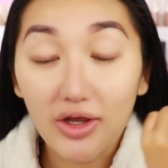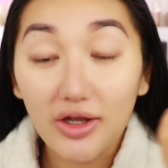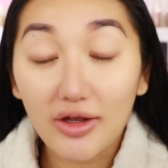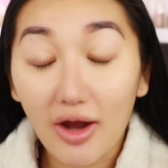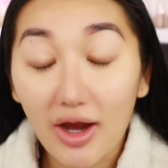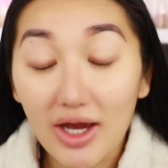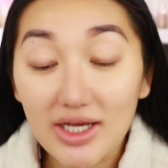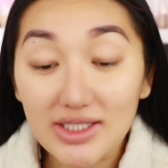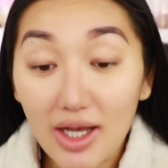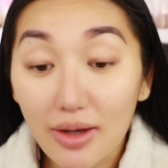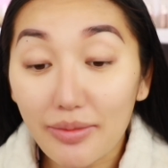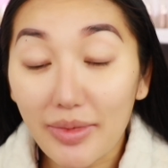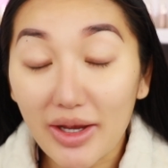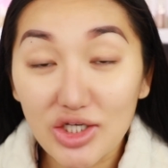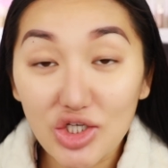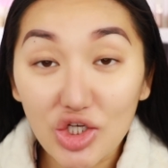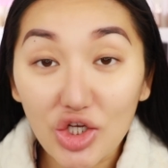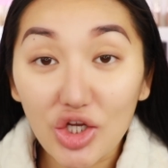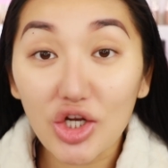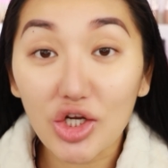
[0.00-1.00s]
Guys, I'm
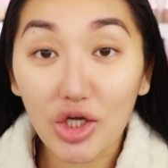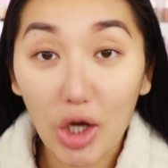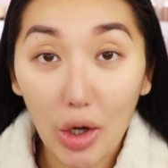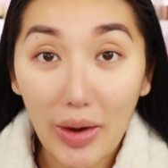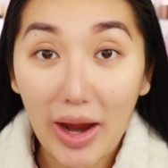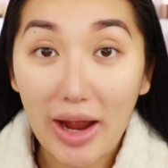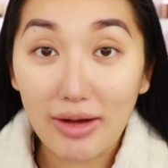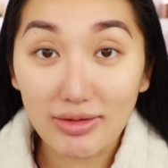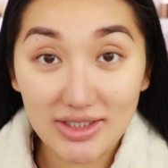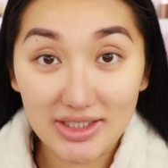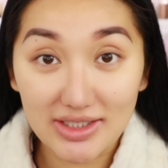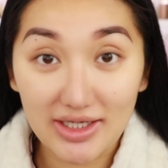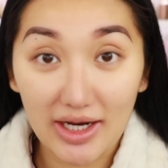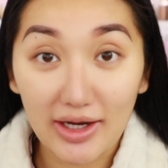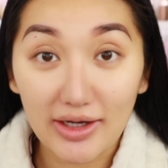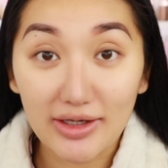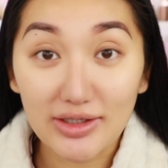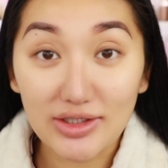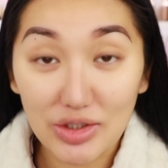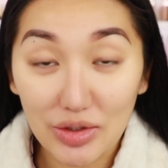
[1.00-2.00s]
actually going to go out
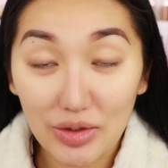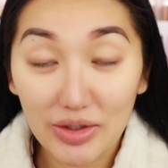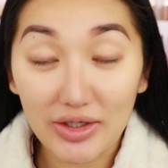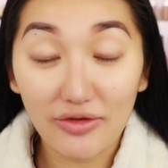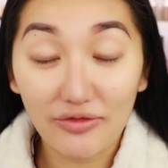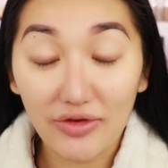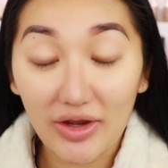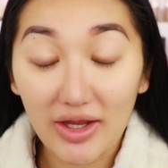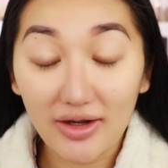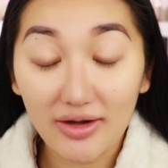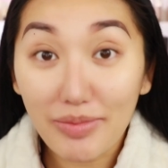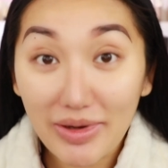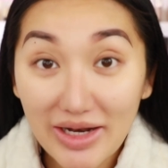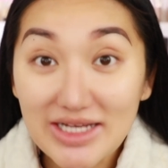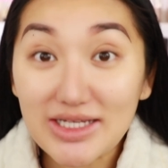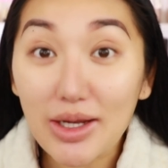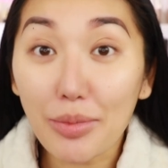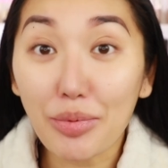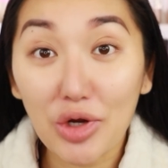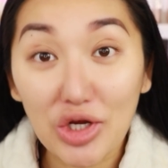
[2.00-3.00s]
today to an event.
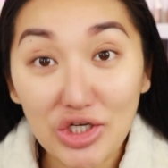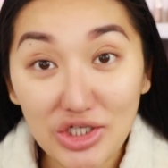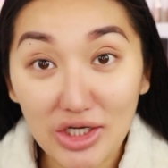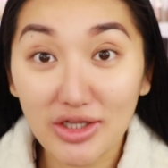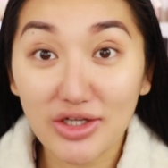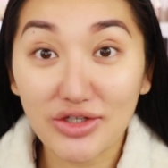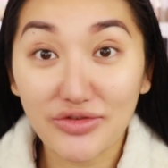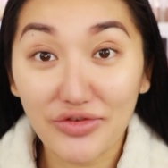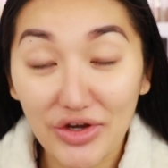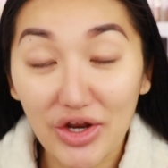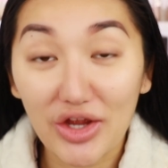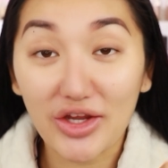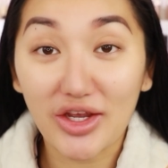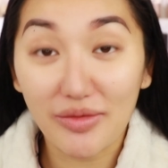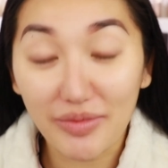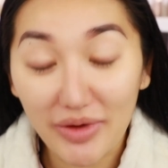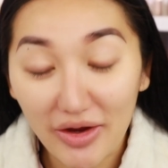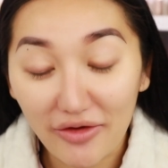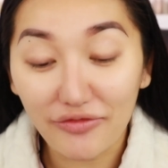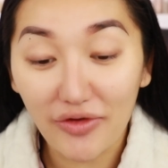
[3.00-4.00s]
Please appreciate this video.
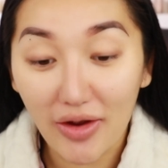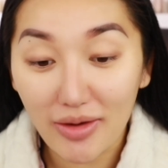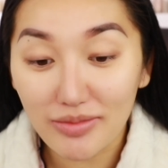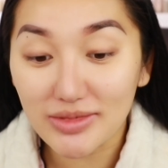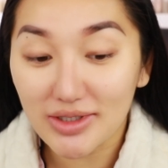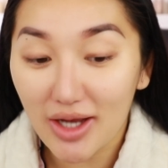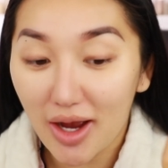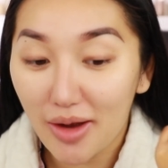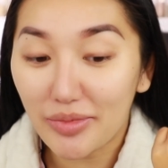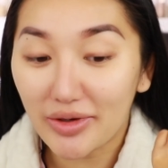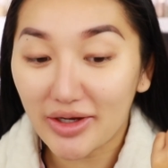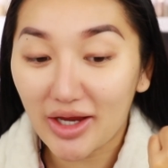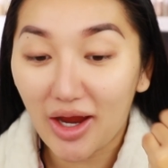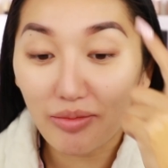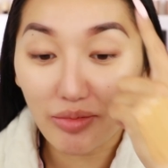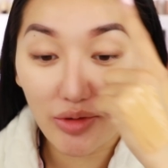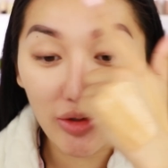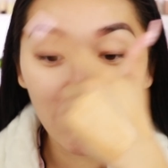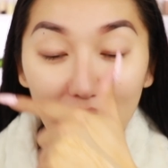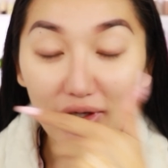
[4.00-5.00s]
Give me a thumbs up, okay?
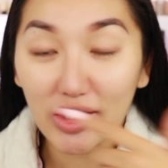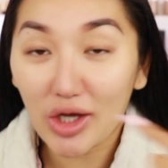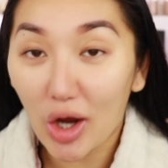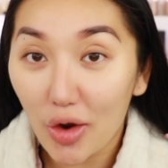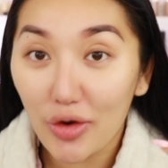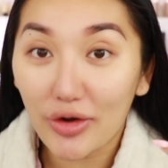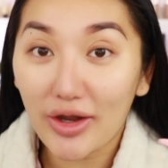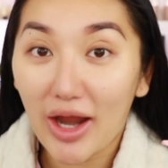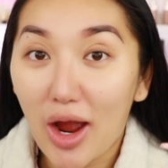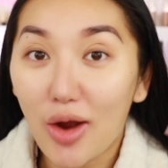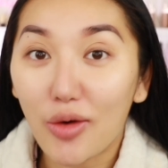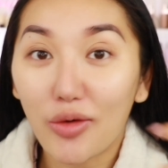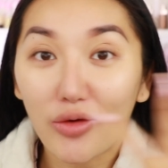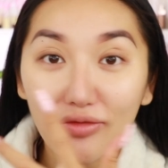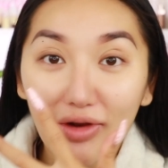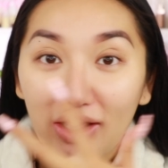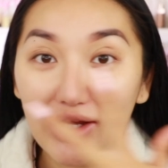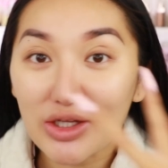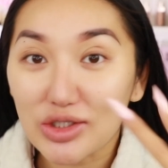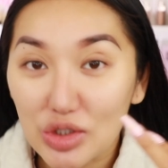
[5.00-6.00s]
I'm going to be going out
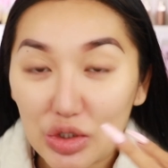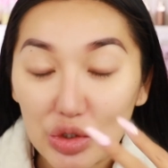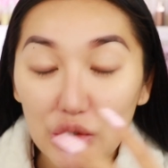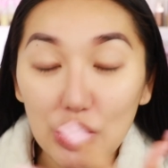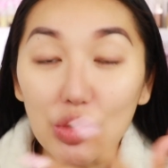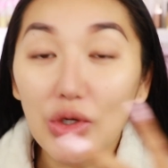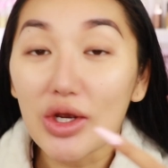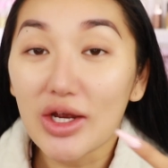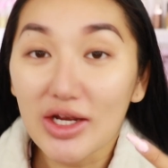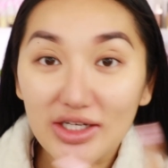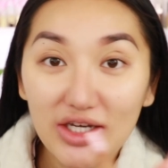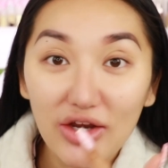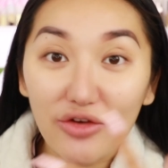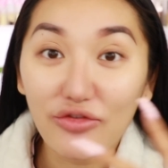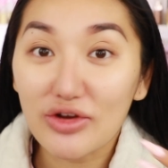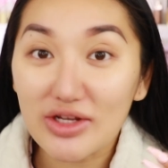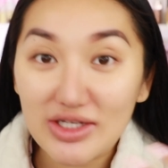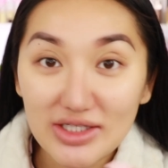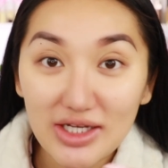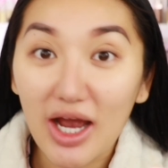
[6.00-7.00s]
with like two
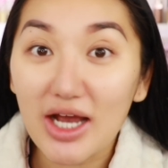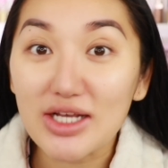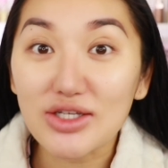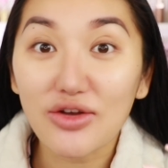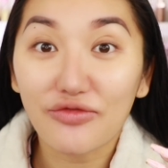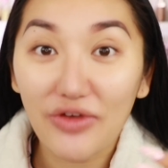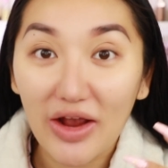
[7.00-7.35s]
different sides of